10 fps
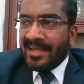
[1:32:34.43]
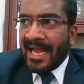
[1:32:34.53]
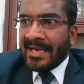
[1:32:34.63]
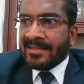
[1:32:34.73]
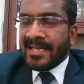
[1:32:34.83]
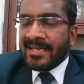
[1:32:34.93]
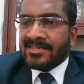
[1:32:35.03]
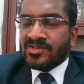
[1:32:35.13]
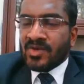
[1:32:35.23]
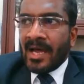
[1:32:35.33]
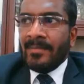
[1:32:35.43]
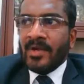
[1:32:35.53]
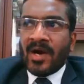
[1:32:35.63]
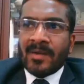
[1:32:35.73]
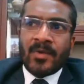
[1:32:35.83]
and then the swab
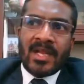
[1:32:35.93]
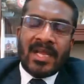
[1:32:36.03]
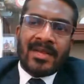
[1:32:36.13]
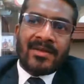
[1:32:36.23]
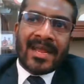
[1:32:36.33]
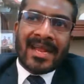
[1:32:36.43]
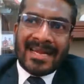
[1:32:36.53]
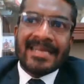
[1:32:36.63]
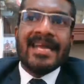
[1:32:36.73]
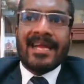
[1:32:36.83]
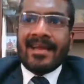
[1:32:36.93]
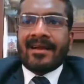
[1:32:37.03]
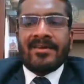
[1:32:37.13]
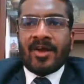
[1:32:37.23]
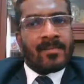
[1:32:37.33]
you are putting into a container
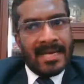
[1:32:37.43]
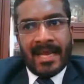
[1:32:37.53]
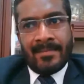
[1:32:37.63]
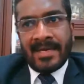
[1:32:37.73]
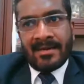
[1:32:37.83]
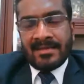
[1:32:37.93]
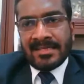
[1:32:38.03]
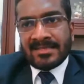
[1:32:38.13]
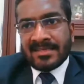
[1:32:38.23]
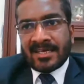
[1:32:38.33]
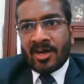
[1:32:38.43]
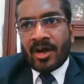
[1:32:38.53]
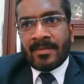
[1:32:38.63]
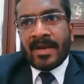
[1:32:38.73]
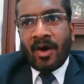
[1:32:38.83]
normally i mean this is the
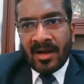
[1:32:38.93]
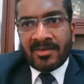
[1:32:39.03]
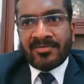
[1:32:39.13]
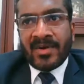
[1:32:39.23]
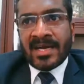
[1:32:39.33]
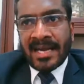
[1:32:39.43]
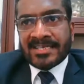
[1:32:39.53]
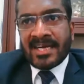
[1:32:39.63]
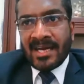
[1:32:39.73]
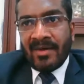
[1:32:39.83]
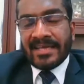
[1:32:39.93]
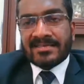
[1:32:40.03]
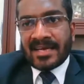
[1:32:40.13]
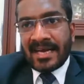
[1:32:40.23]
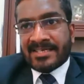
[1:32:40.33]
normal oral fluid collection device
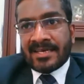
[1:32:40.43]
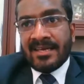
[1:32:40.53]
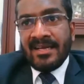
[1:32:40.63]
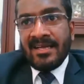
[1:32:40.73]
collection